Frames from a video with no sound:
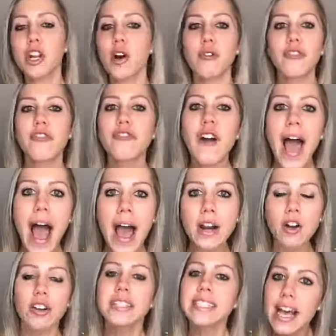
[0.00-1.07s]
fad
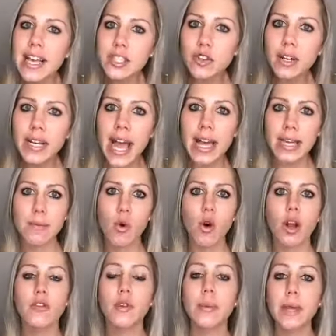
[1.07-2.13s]
or accessory
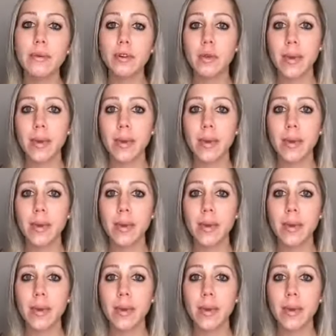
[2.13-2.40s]
anymore for people to